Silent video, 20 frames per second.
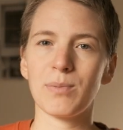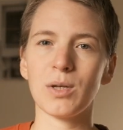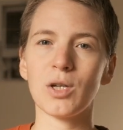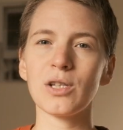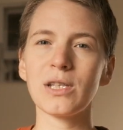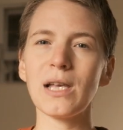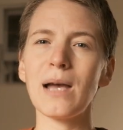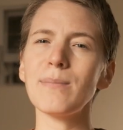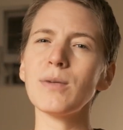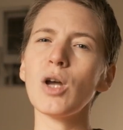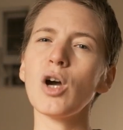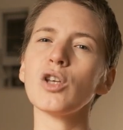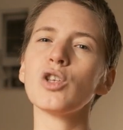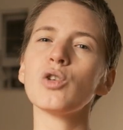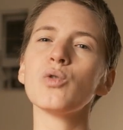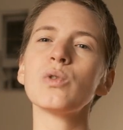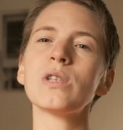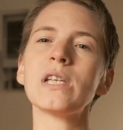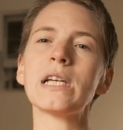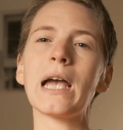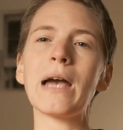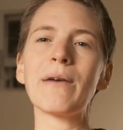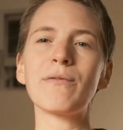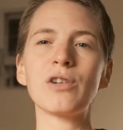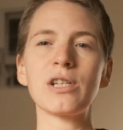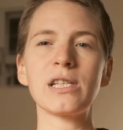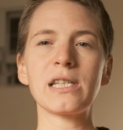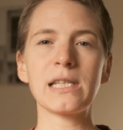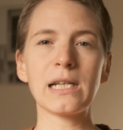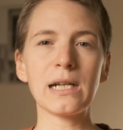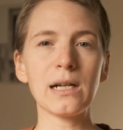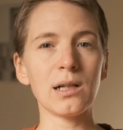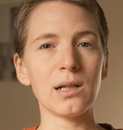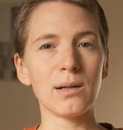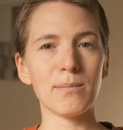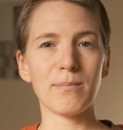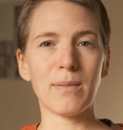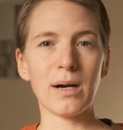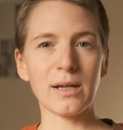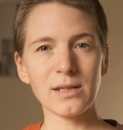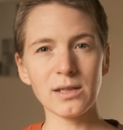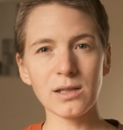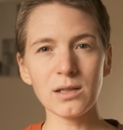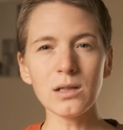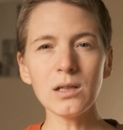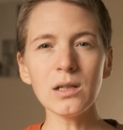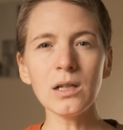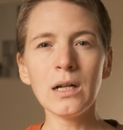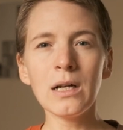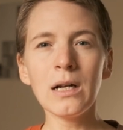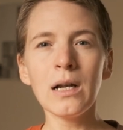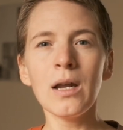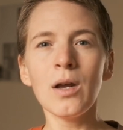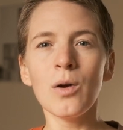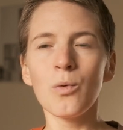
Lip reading: because I'm not using every single muscle